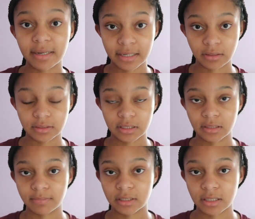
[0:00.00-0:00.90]
my nails
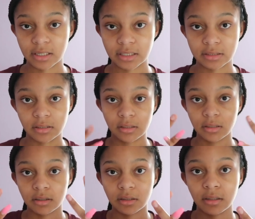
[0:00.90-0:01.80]
done because
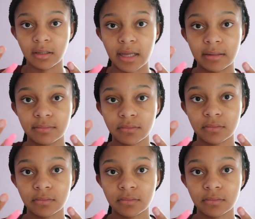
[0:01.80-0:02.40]
look at that